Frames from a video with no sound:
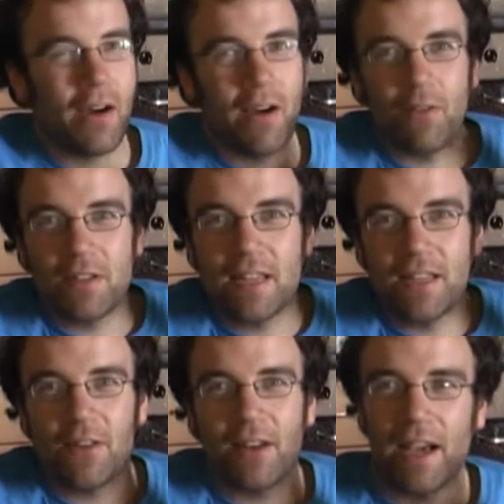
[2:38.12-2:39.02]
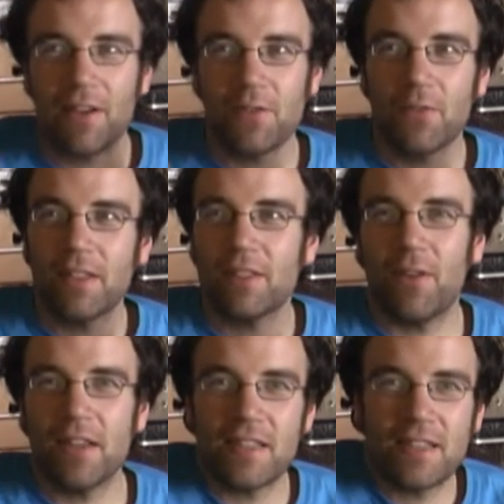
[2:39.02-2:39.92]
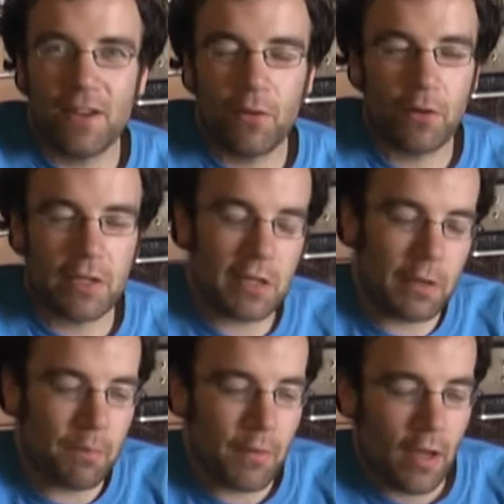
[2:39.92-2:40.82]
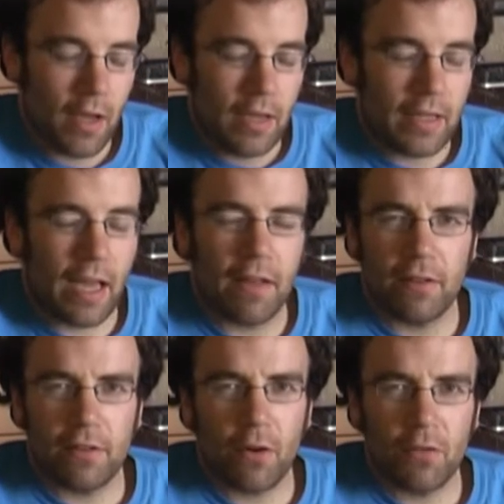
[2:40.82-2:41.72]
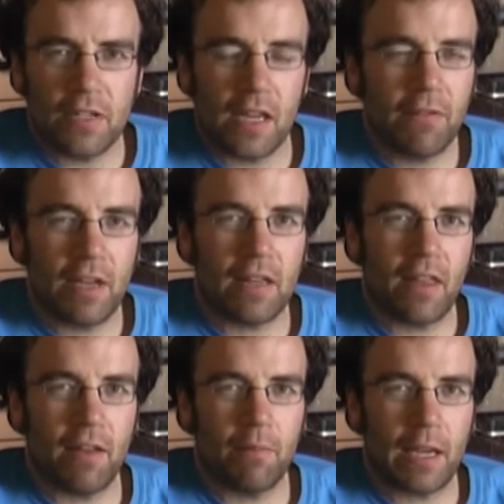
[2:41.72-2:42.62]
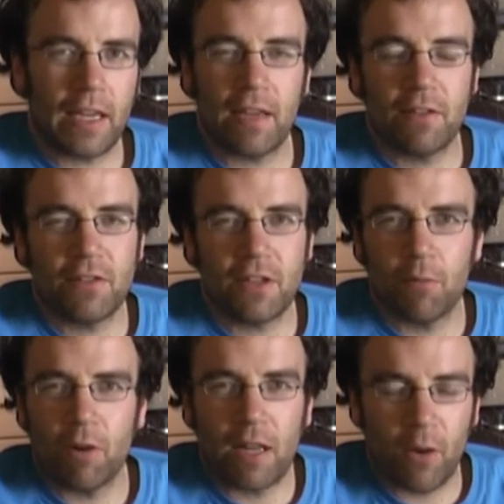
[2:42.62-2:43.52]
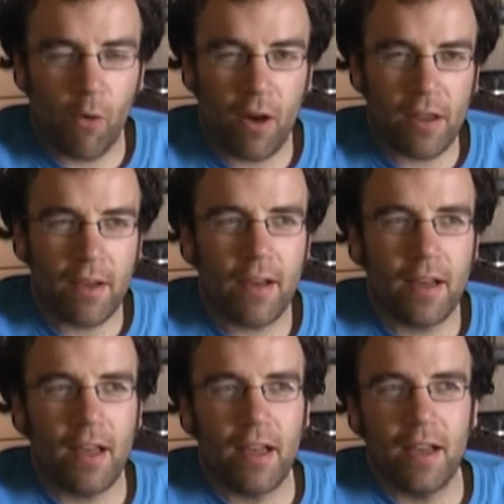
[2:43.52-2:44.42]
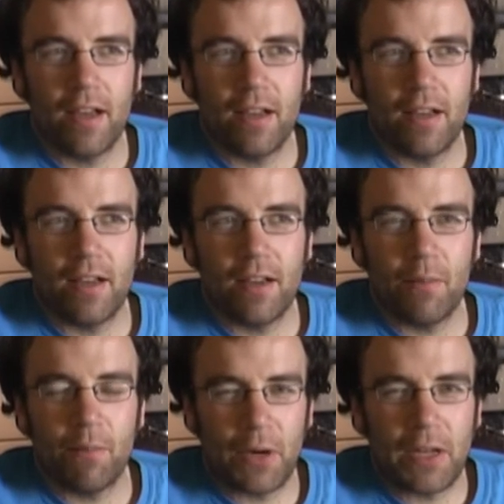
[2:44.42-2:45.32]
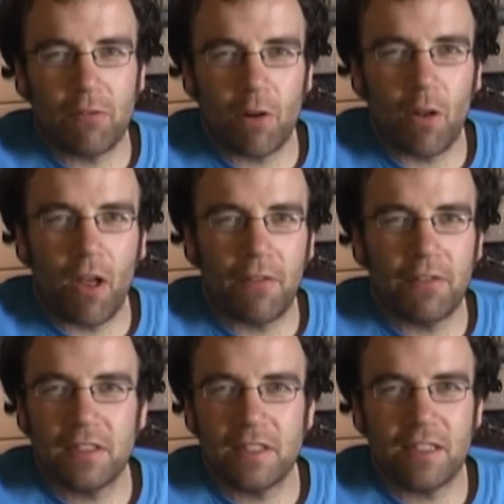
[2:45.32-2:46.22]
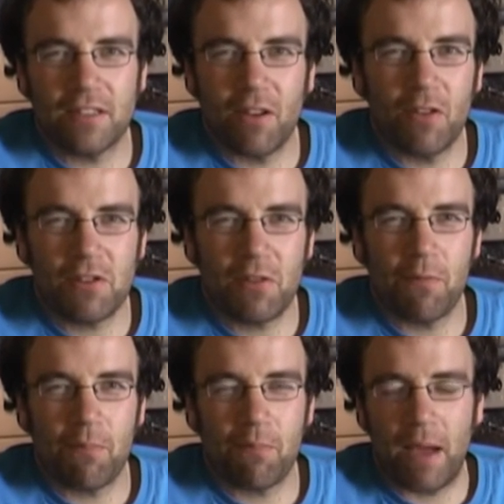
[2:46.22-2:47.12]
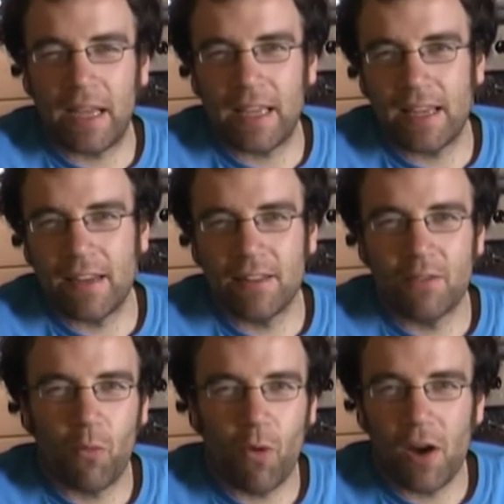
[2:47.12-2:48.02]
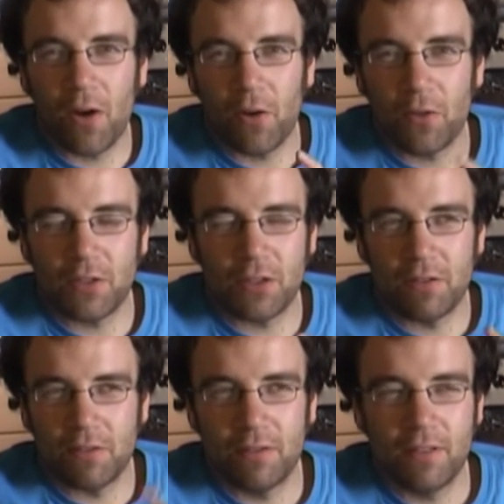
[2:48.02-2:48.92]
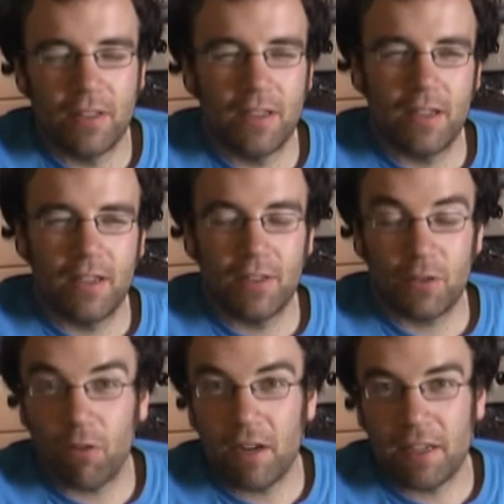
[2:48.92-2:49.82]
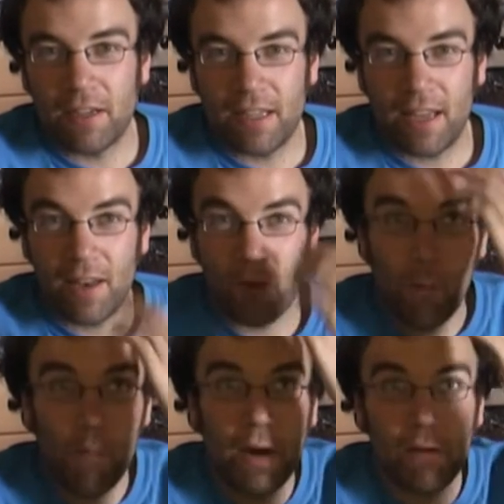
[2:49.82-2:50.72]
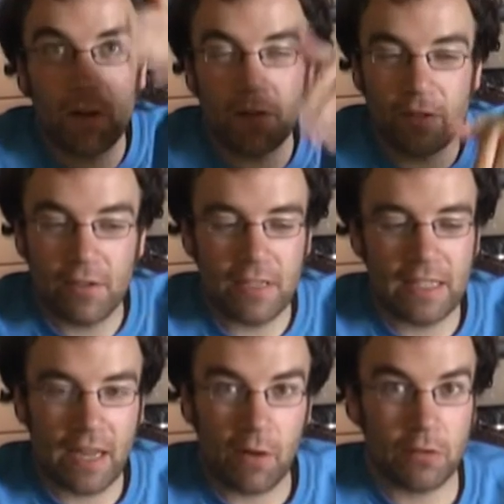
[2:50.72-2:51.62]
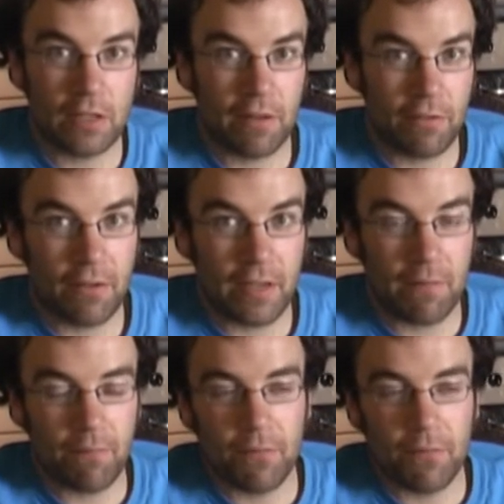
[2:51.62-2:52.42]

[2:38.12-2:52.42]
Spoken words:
What's it doing? Why is it so noisy? Yeah, on TV they make it seem really quiet, but in real life it's just lots of banging and whirls, and it's great, and you get a little mirror to see down to your feet.